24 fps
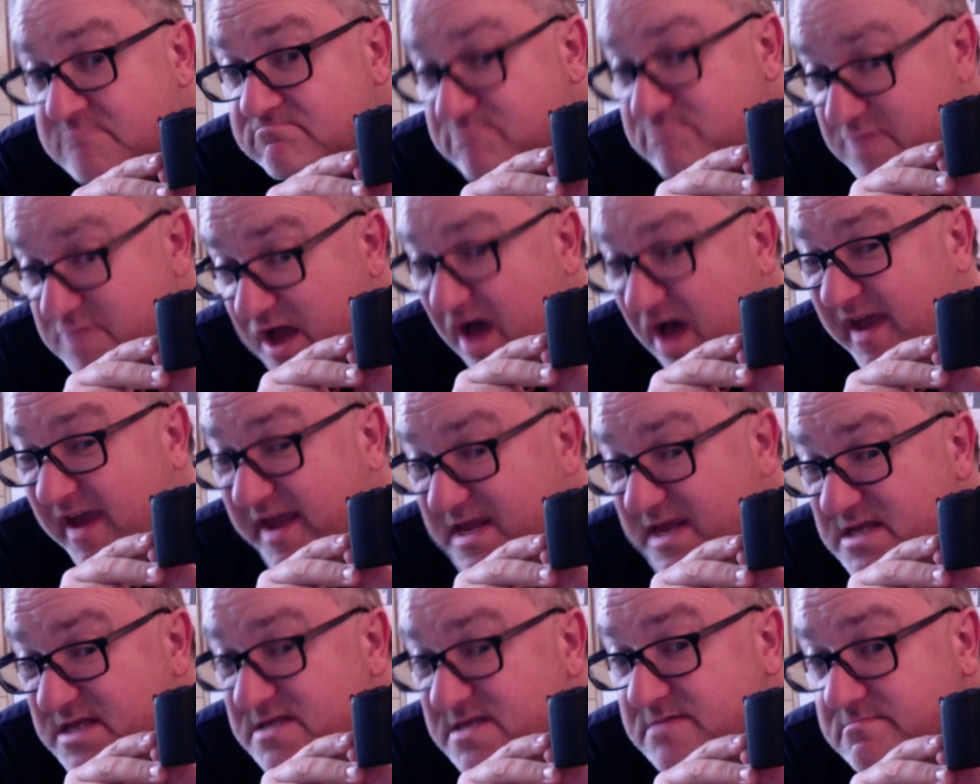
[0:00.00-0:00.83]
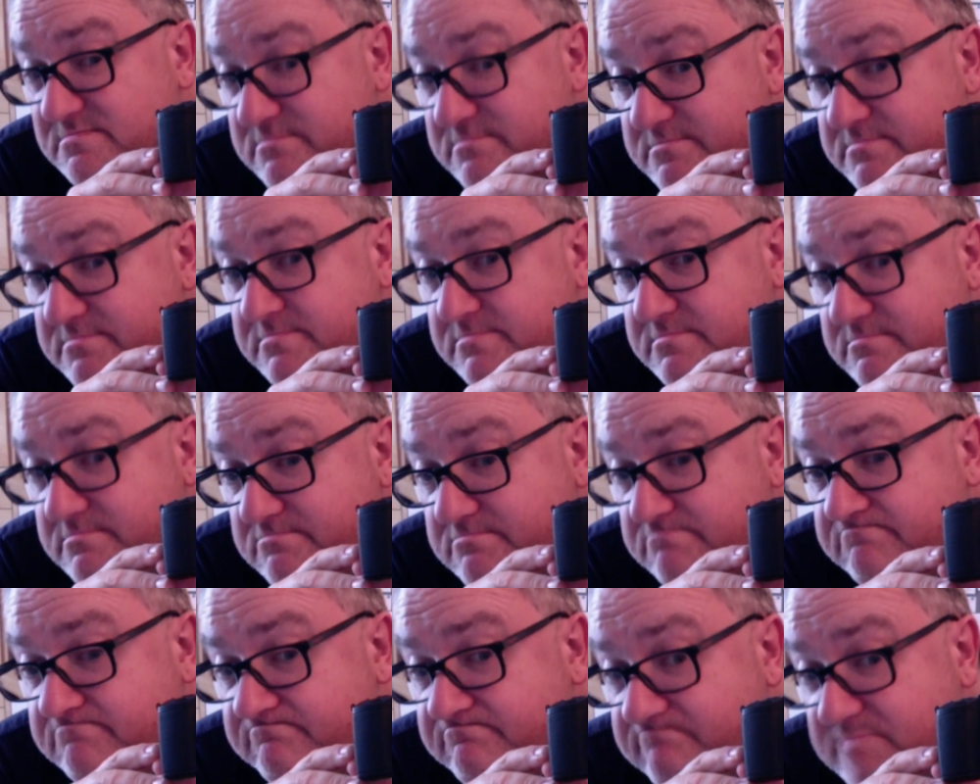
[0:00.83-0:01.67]
nice.
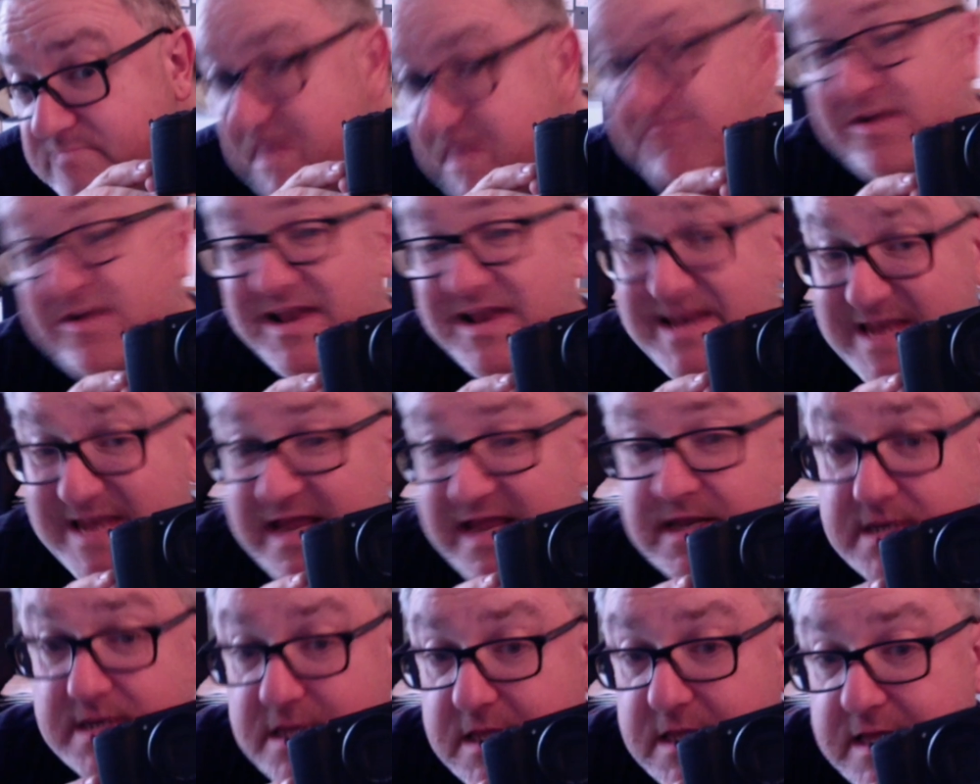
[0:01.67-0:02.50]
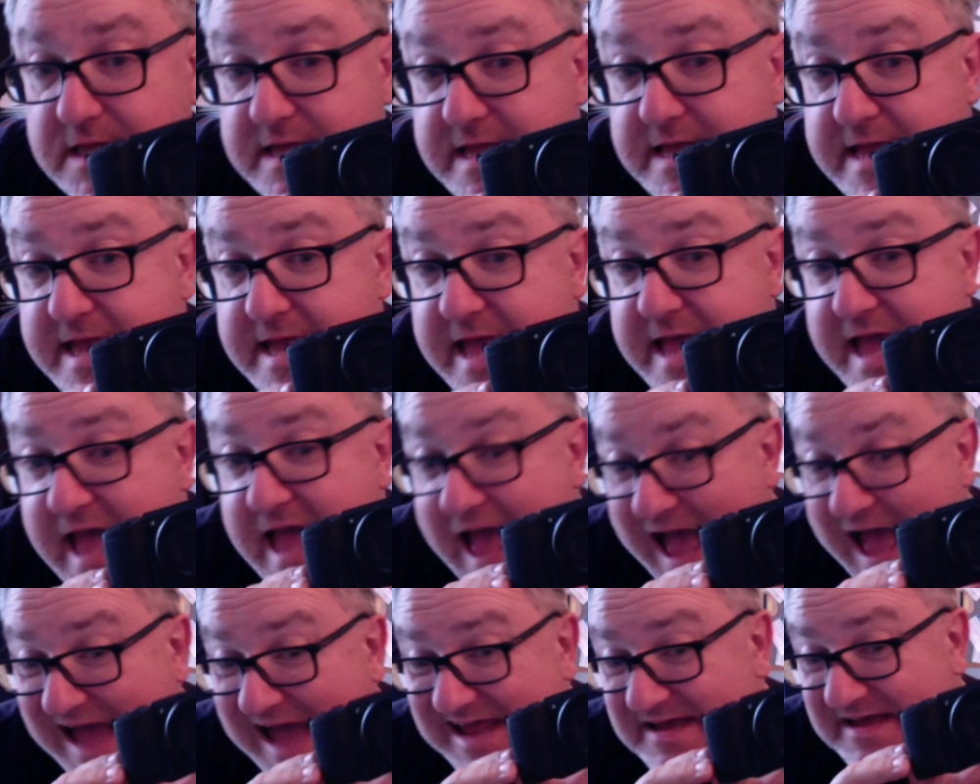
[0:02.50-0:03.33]
They really did.
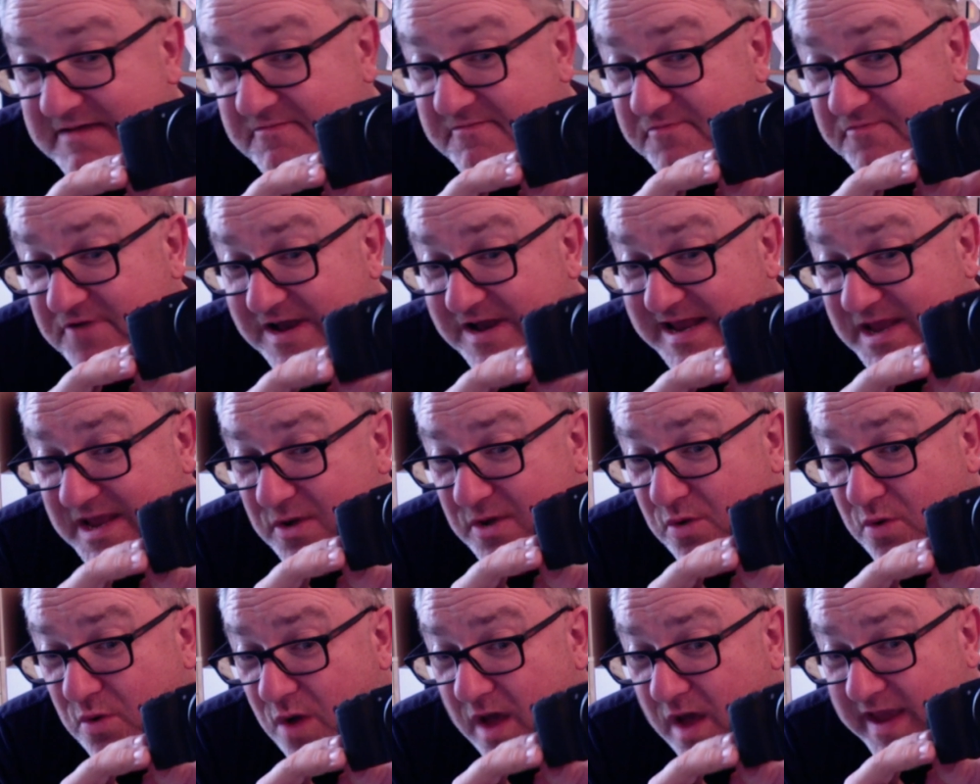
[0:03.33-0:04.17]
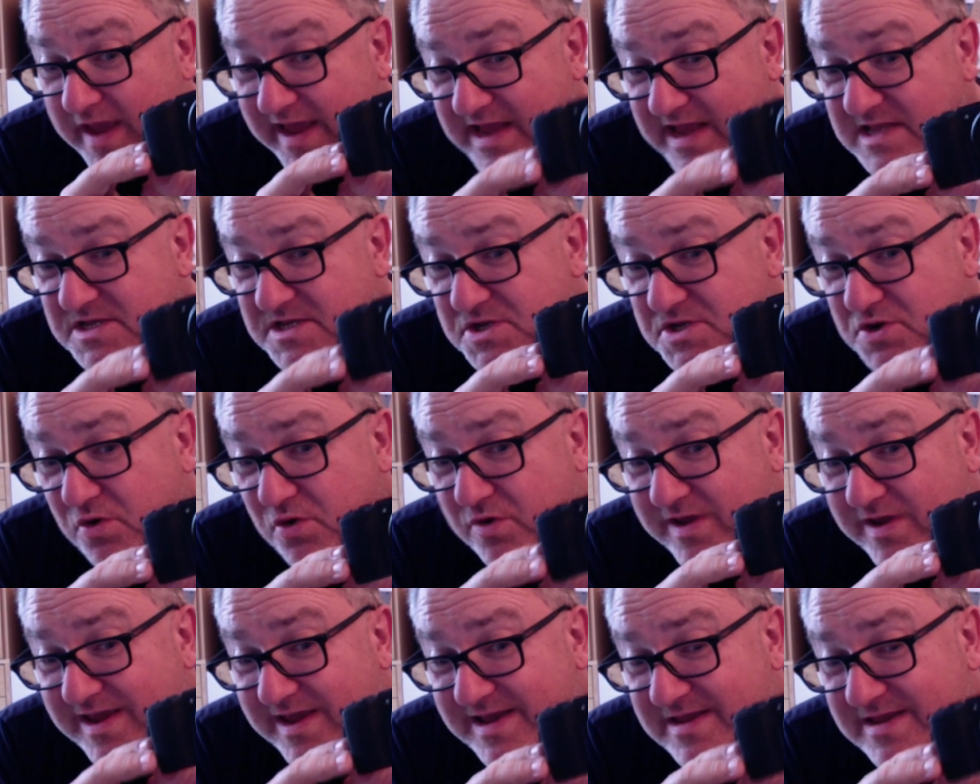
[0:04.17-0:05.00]
And I really quite
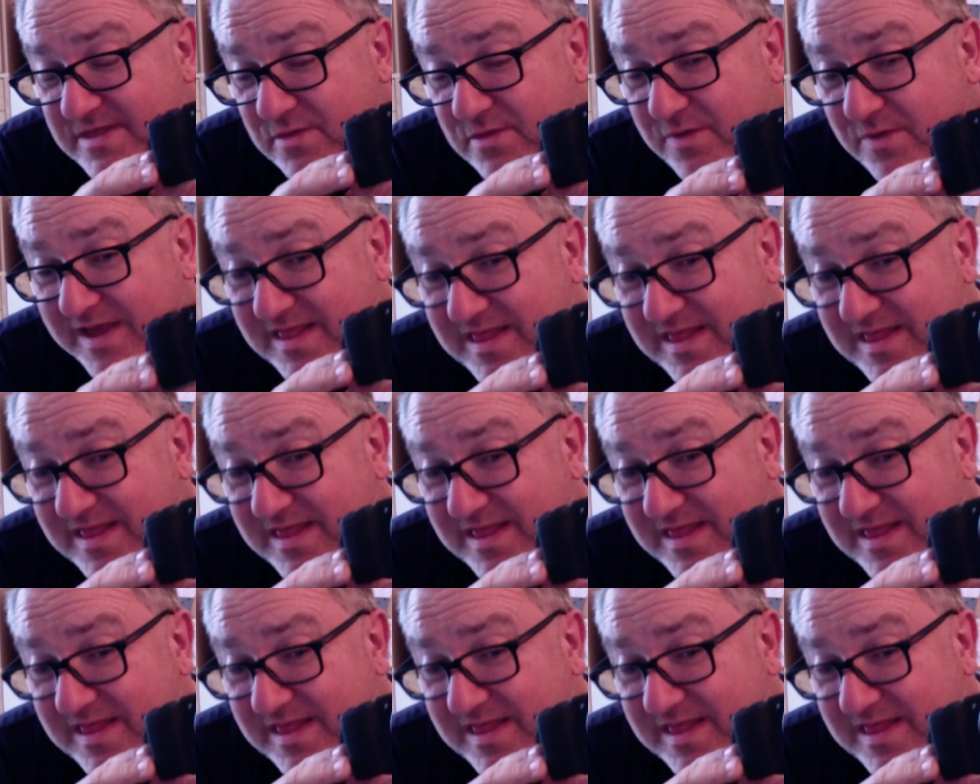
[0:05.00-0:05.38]
enjoyed the way the